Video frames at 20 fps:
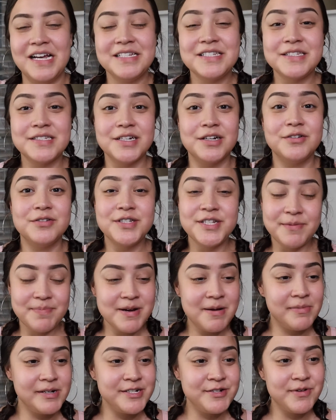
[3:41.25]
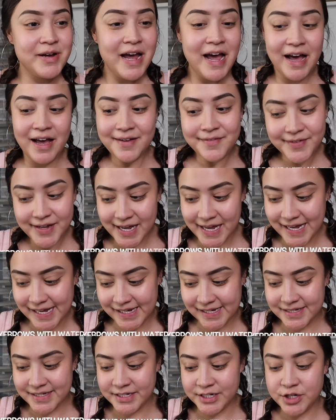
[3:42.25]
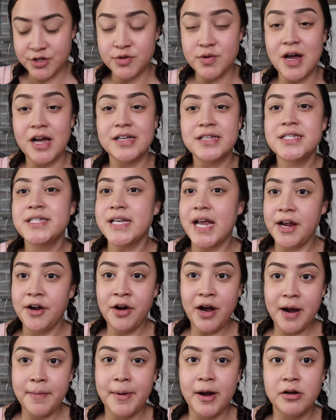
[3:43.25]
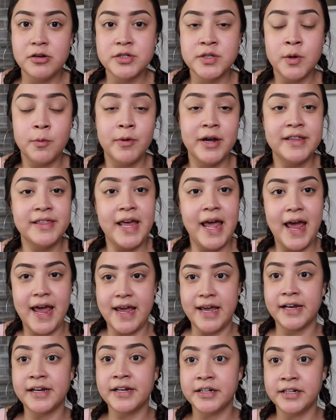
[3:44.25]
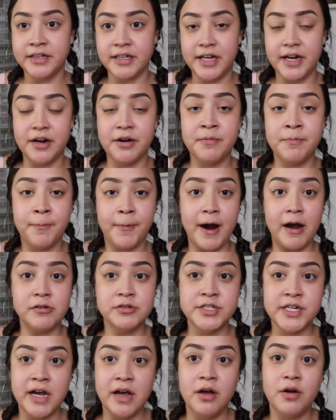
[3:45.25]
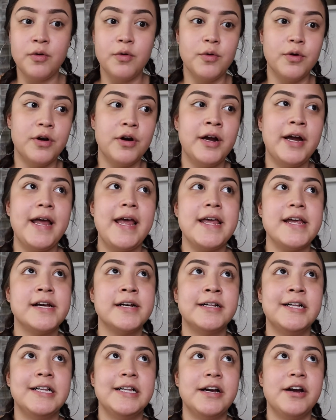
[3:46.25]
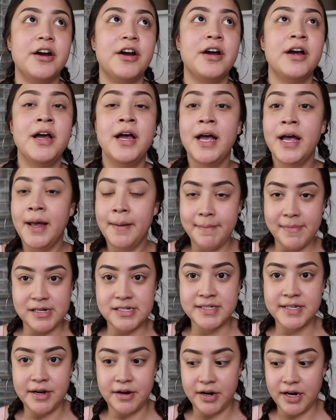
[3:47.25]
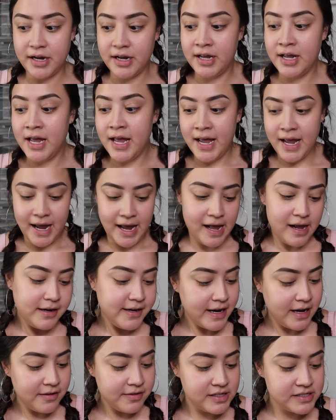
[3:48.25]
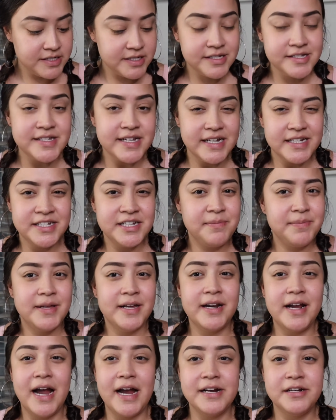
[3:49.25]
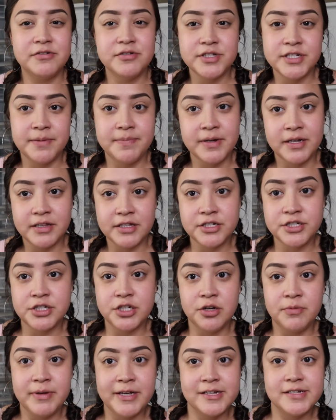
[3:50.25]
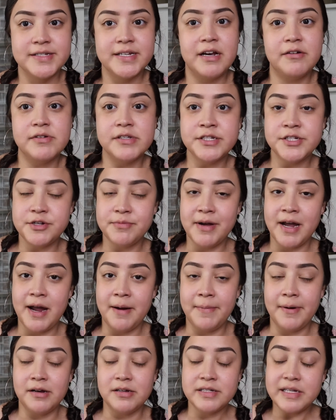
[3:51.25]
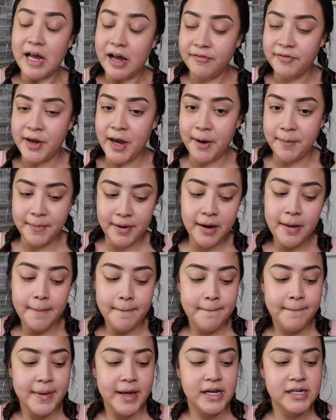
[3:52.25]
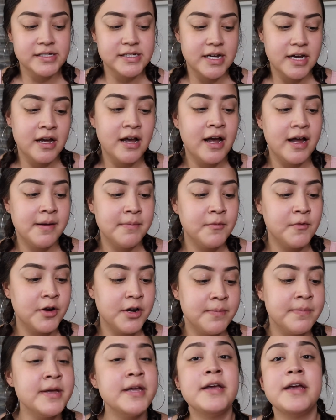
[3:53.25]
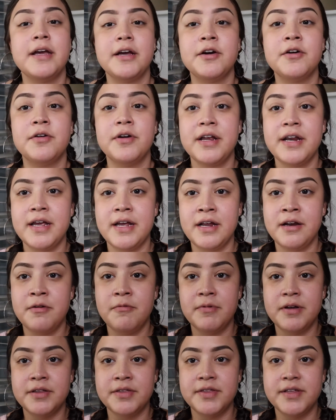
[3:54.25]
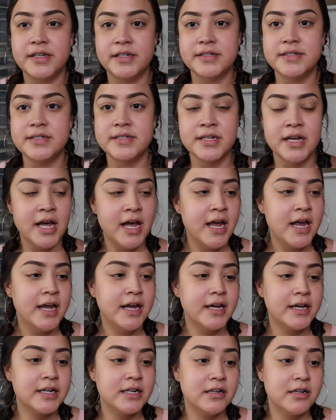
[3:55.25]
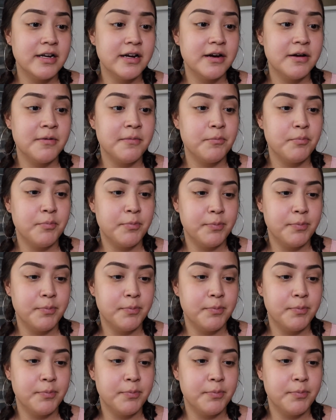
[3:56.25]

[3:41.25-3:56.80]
so tip number 2 I have is to set your eyebrows with a clear brow gel or a clear mascara. And now this is a tip that I don't typically show because I always do my eyebrows off camera, but I'm going to be going in with this clear